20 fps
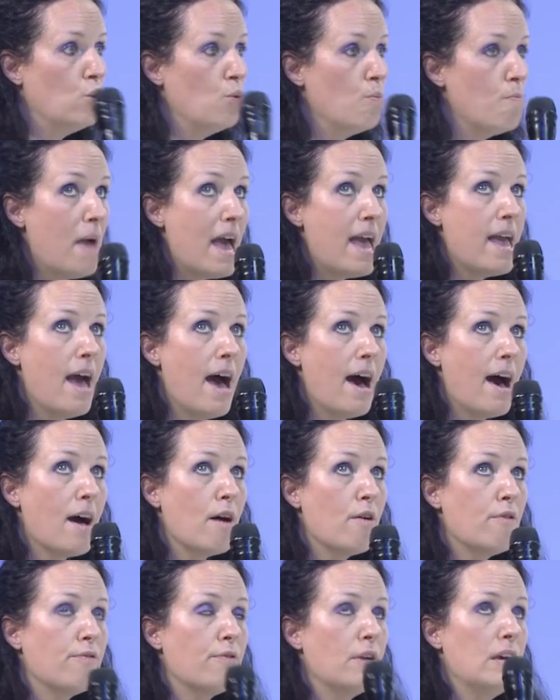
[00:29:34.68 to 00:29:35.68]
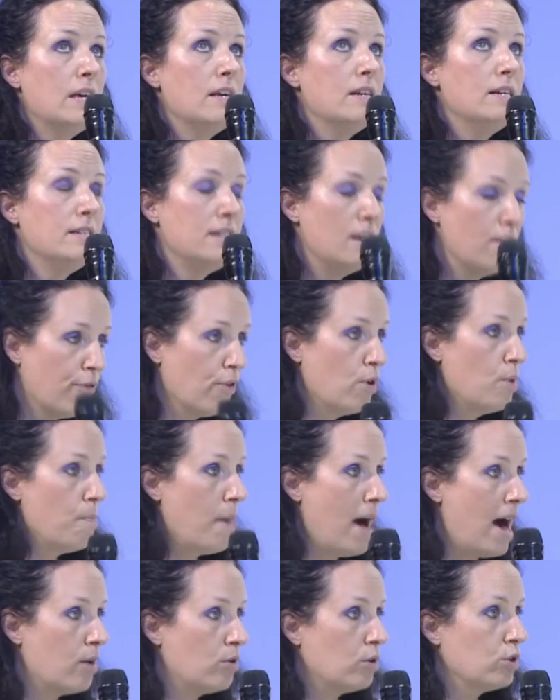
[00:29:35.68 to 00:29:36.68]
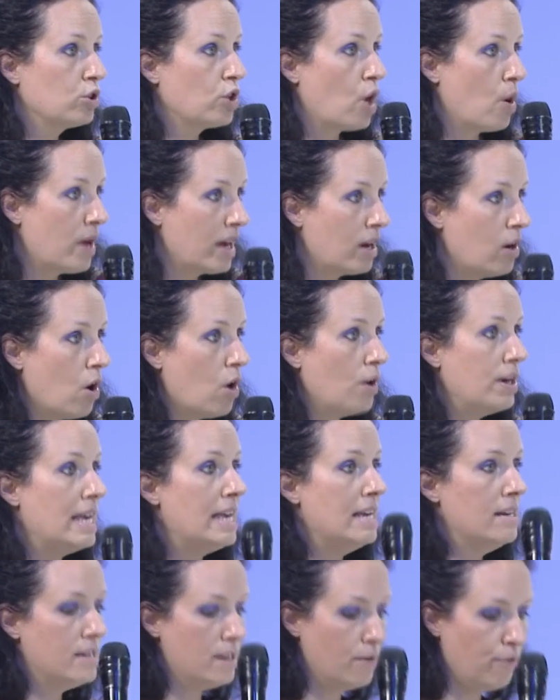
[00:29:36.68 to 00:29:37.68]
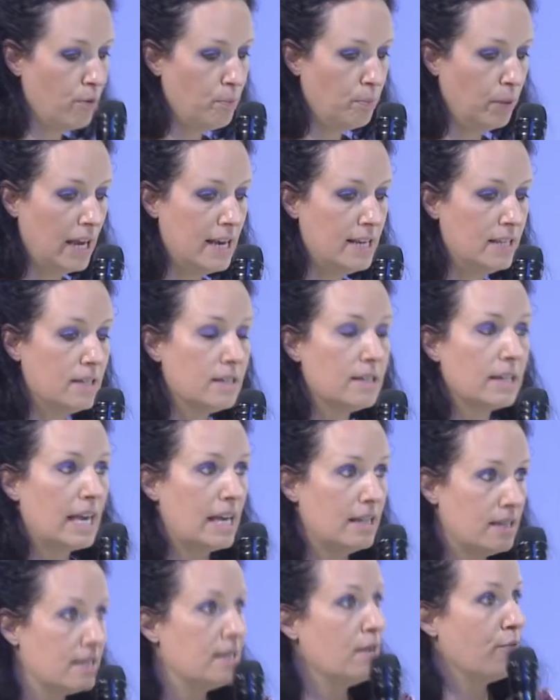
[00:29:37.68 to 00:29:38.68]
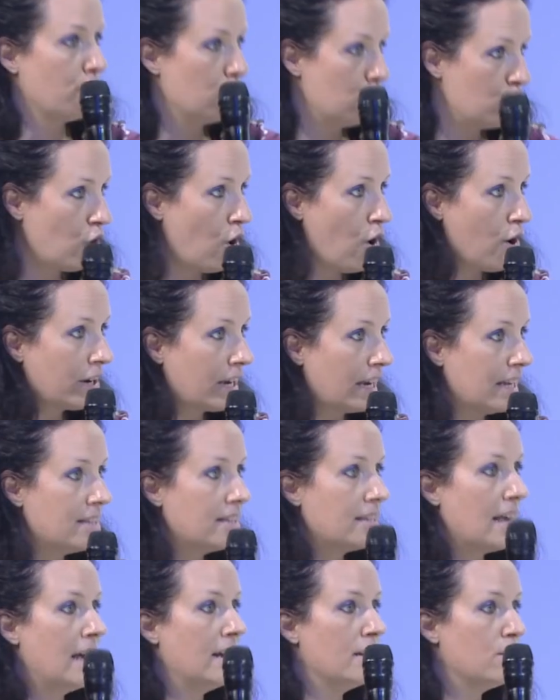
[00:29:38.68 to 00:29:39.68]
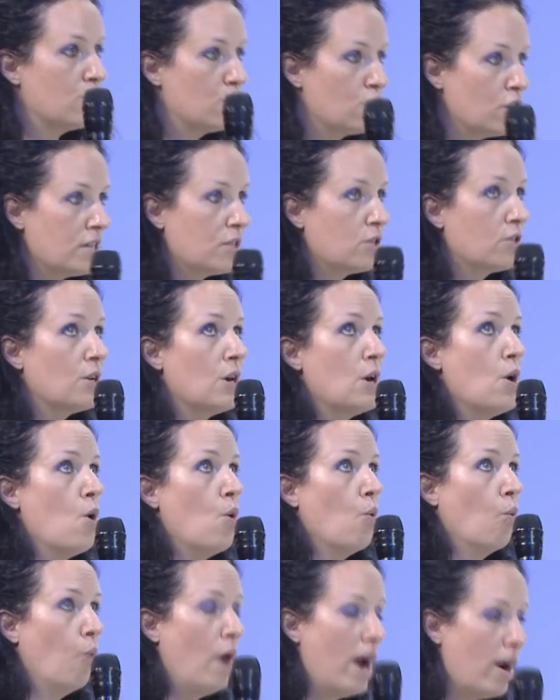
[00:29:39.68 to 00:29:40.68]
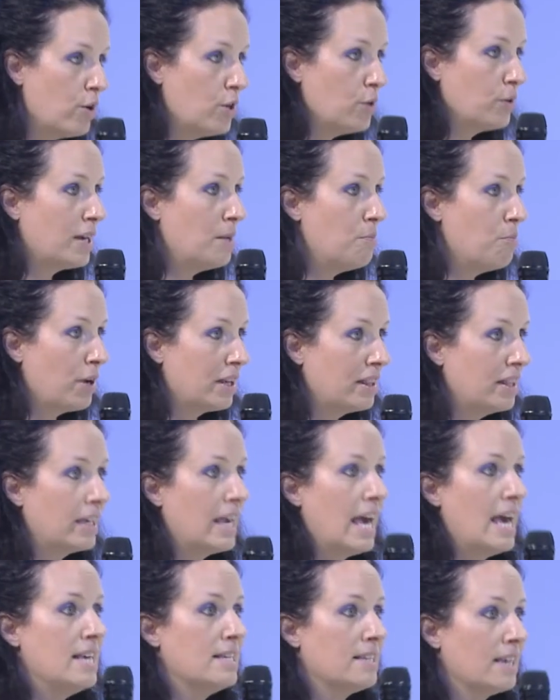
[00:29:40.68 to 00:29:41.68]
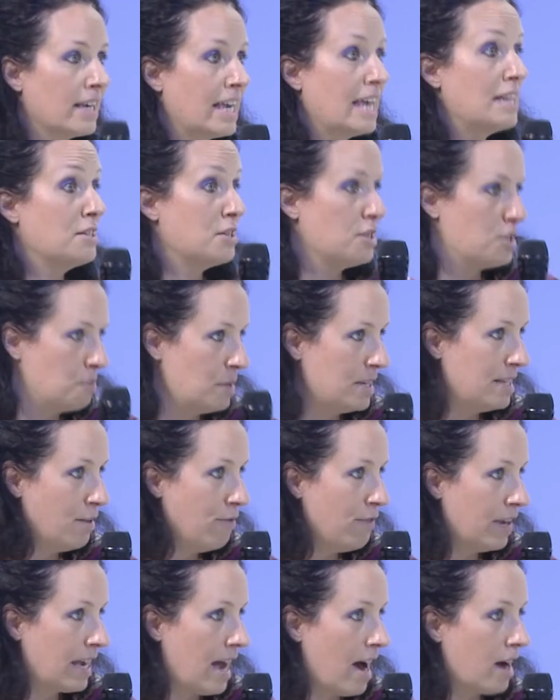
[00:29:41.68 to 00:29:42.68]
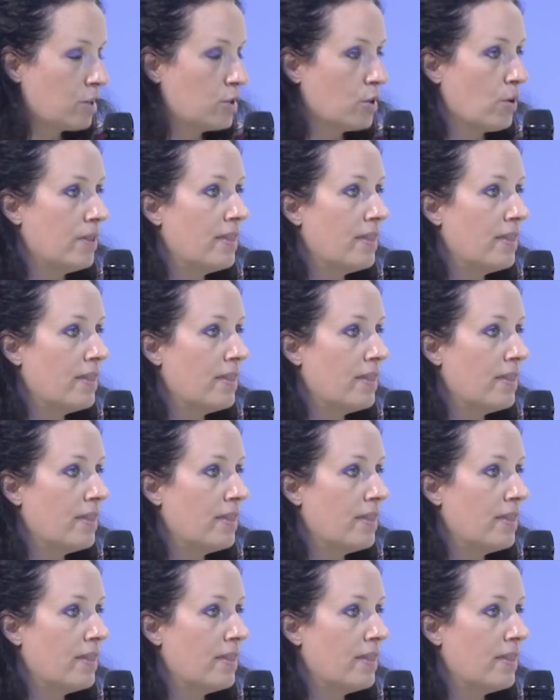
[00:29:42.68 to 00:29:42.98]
You may have different battles going on in different places against different targets. And it's just where you can bring the case against a specific actor.